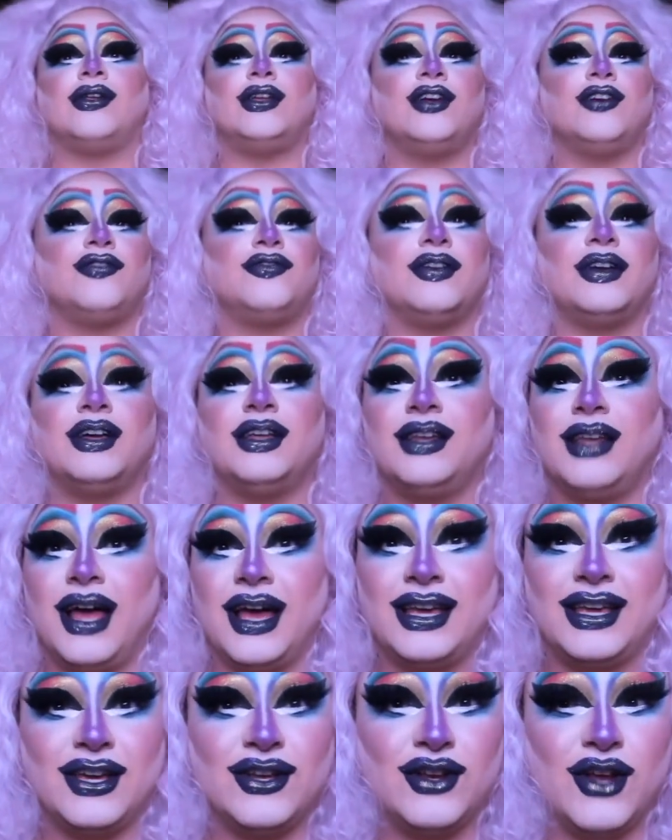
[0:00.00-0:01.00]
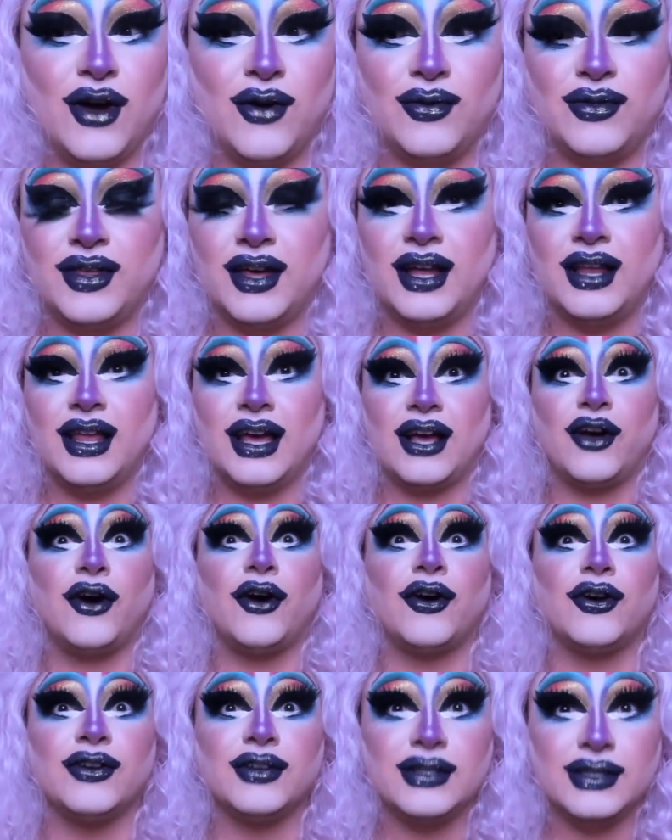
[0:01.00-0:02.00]
feeling like, you know, the like
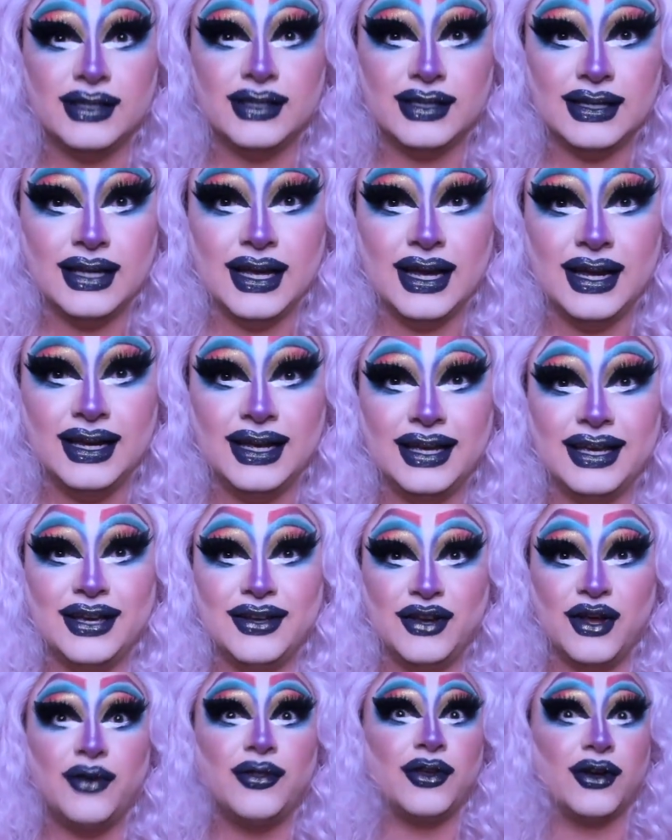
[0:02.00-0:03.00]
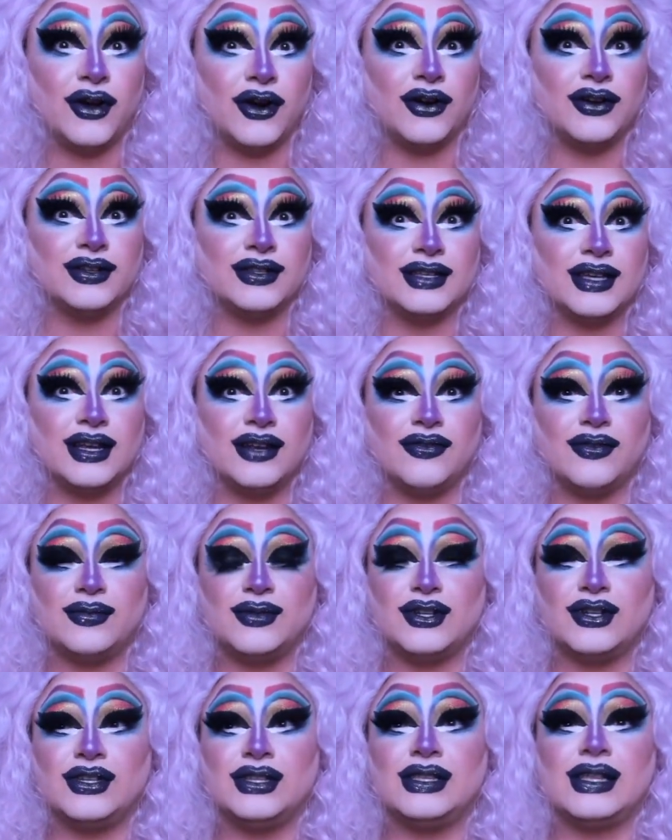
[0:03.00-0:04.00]
curtains lady, you know, the curtains lady from
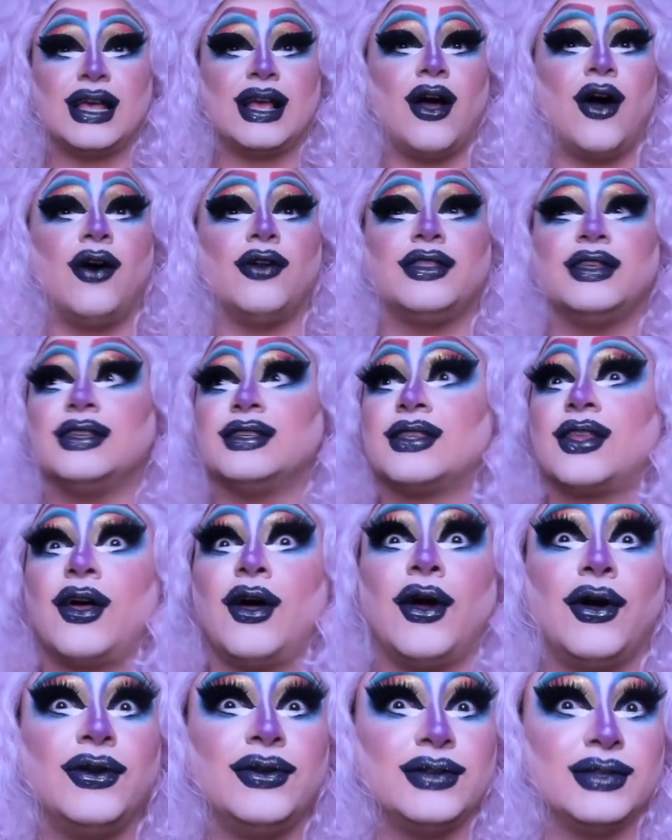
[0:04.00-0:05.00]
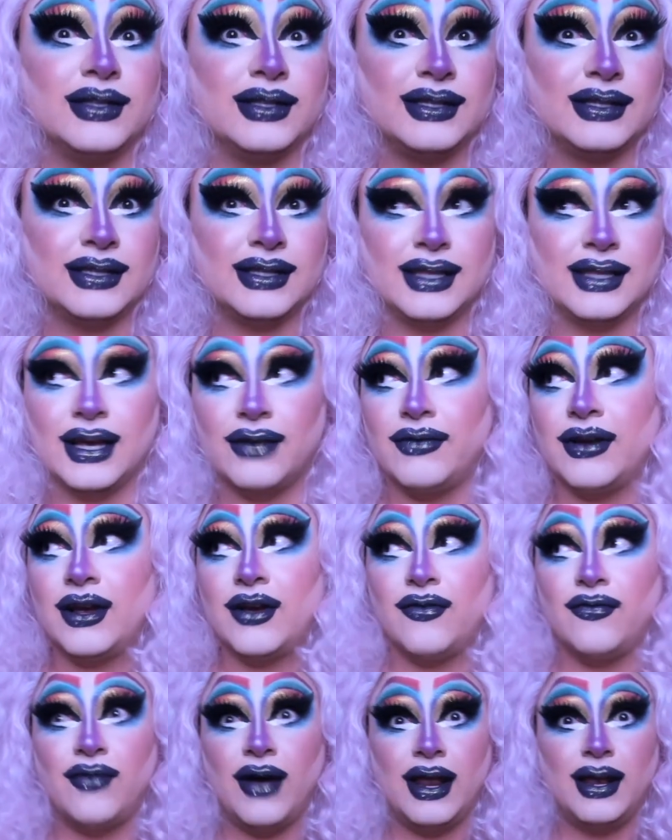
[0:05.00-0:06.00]
Jersey's like, oh, these curtains, they're
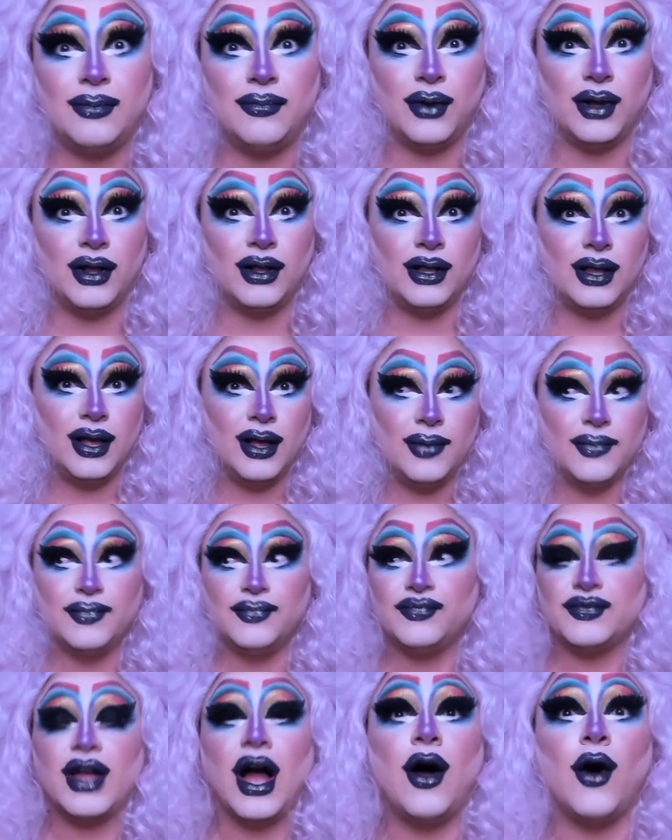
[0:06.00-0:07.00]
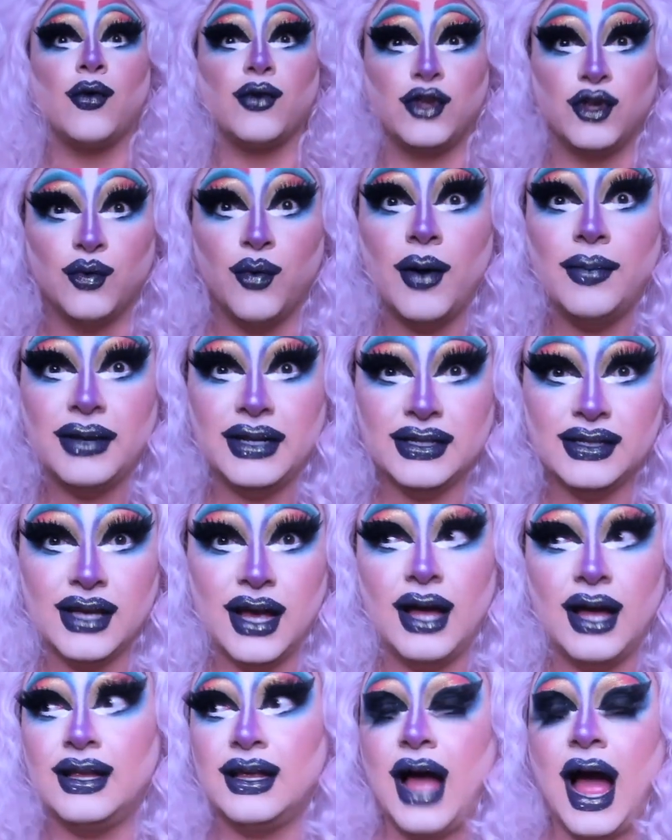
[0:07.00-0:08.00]
incredible. Oh, you want me to,
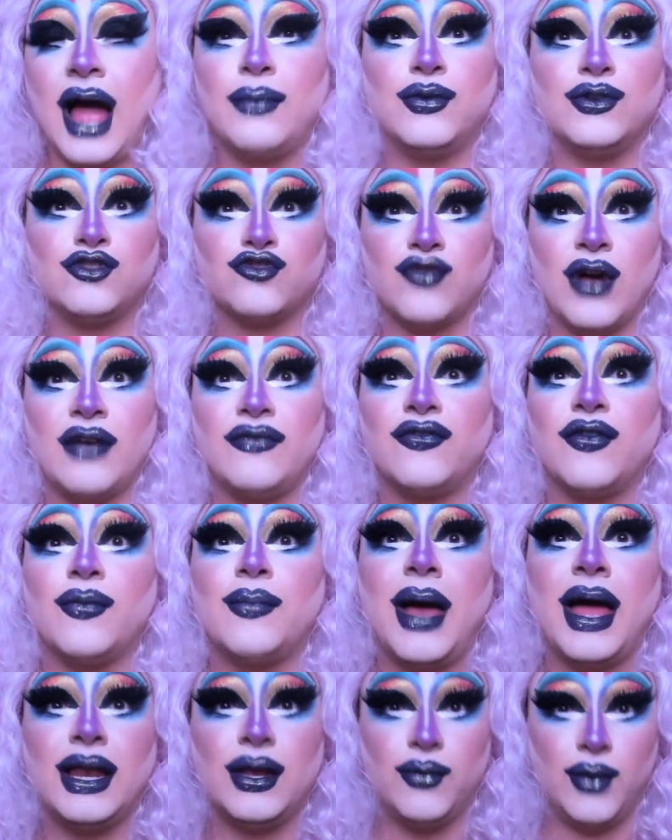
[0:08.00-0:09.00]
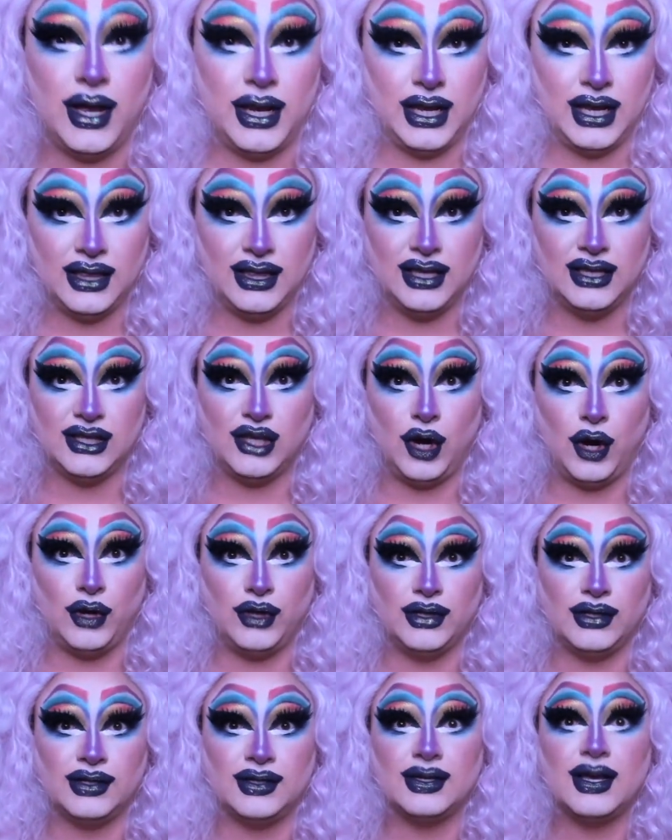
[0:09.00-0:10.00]
I would drive from anywhere to get these
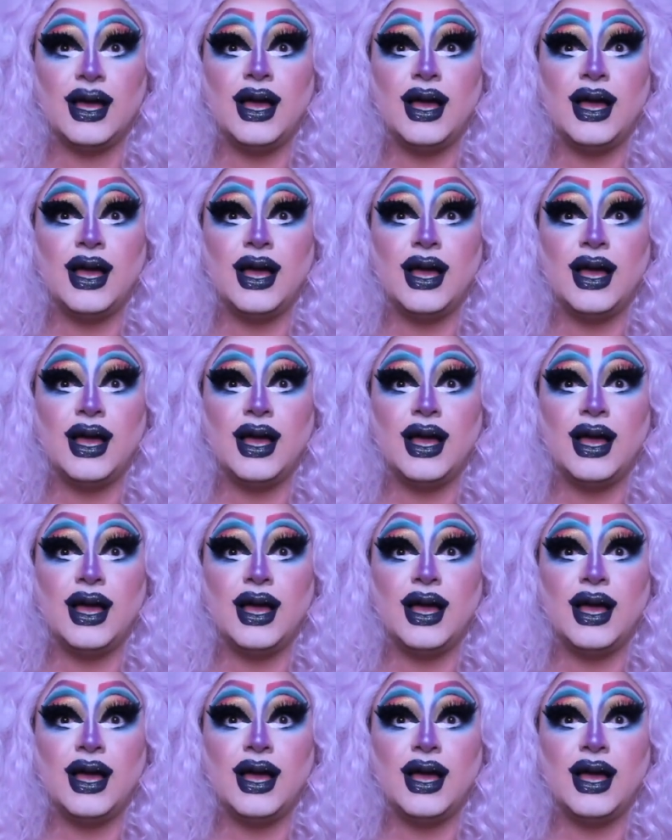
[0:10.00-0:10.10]
curtains.